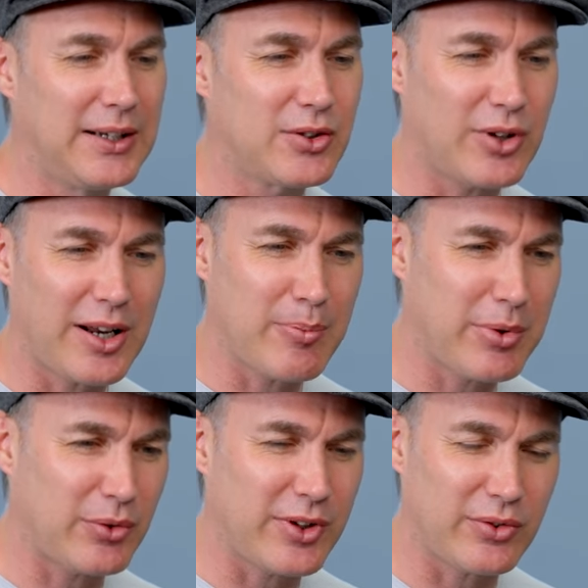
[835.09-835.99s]
trying to
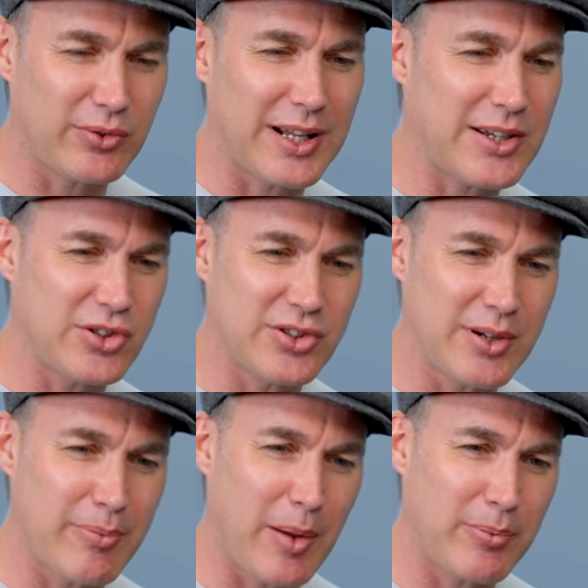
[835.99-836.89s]
build this
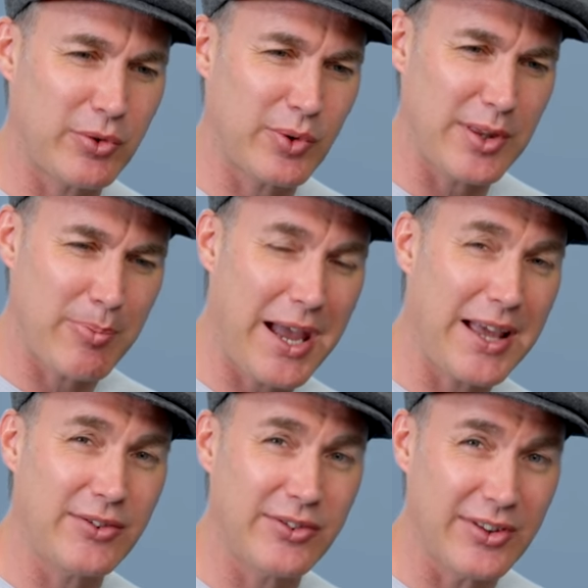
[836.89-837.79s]
relationship up between the
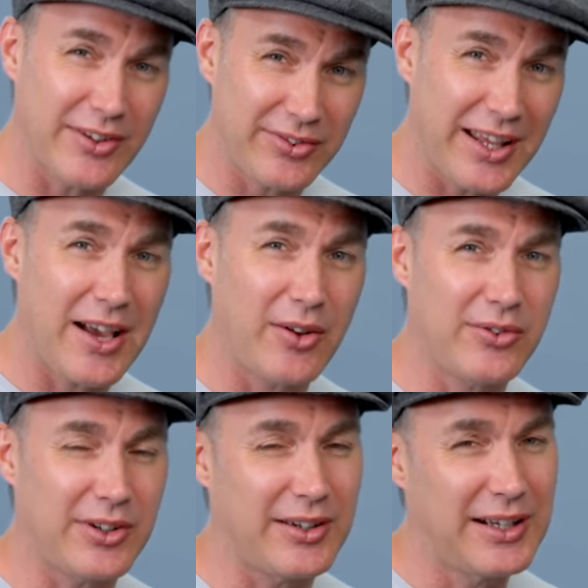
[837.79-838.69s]
patterns and the
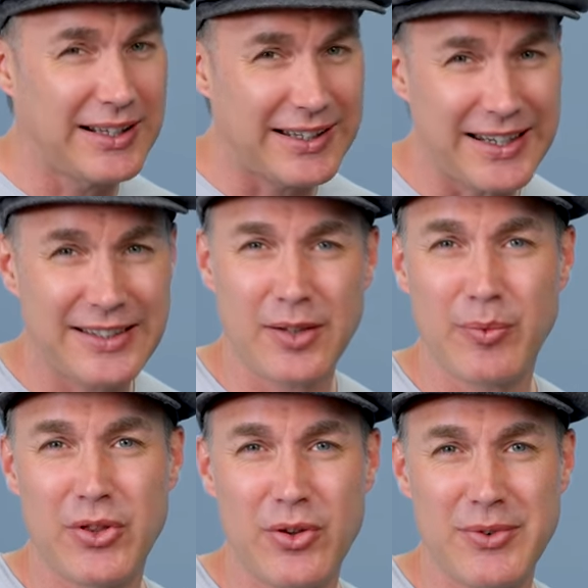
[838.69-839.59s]
sounds and connecting
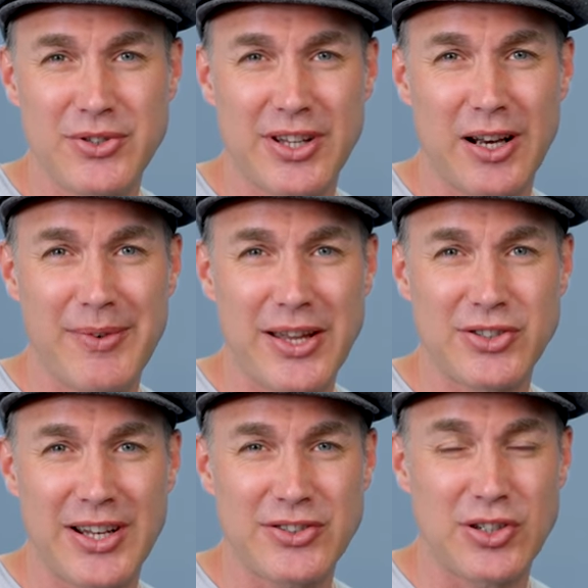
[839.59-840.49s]
with your musical
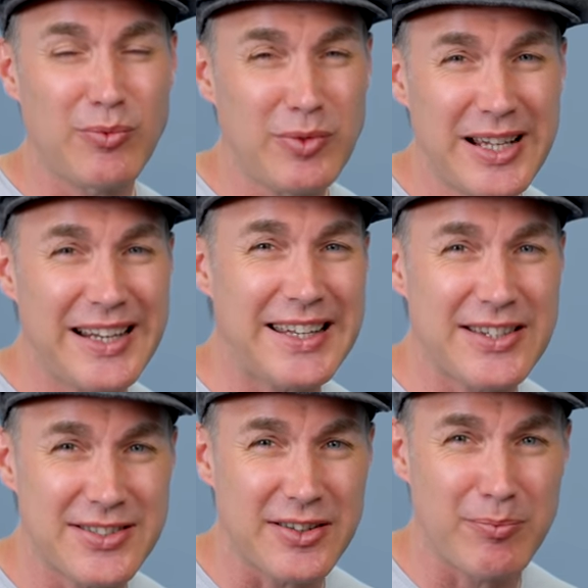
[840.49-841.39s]
imagination really
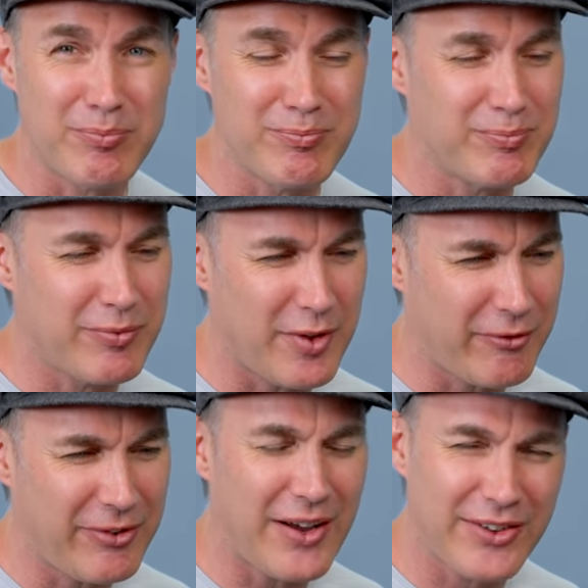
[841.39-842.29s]
is the
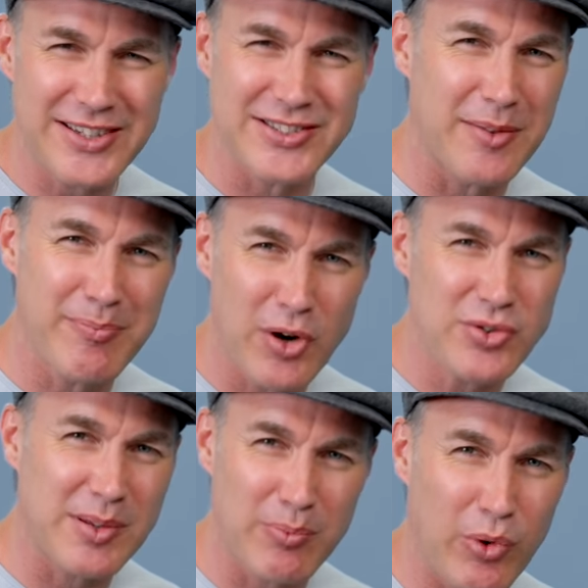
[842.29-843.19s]
foundation, the
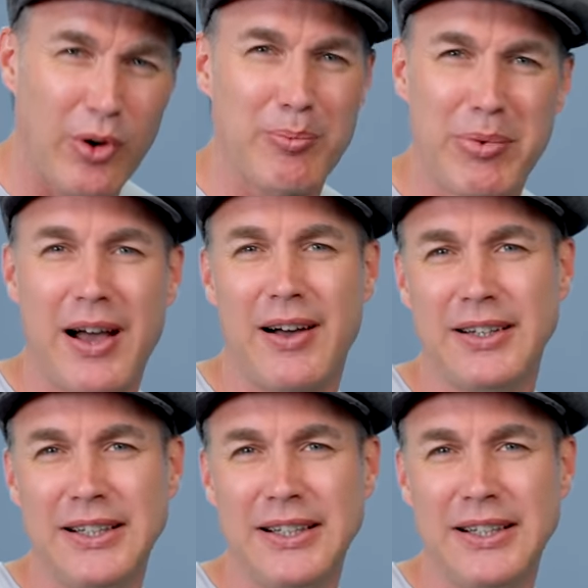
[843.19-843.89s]
most important part